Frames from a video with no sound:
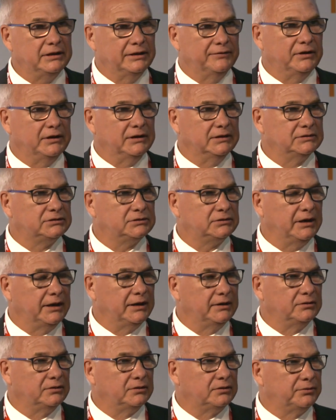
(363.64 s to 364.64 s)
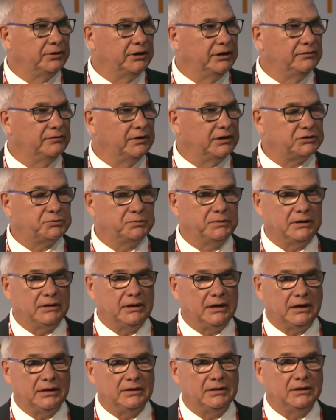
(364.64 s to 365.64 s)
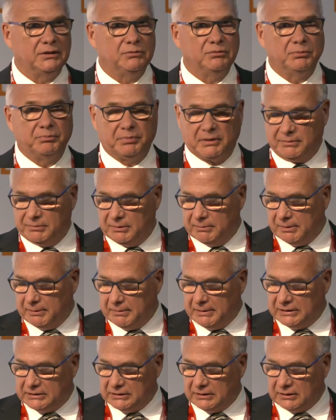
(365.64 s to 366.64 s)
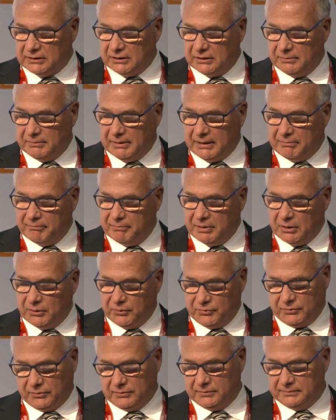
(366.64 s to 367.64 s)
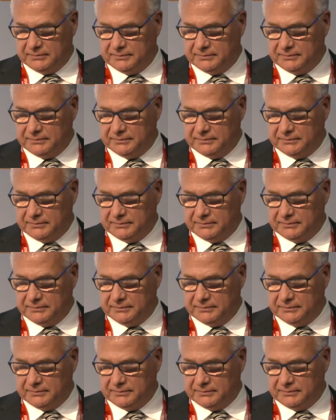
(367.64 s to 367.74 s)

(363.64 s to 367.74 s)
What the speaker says: dividends and or reinvestment, and I think we'll probably be talking about both.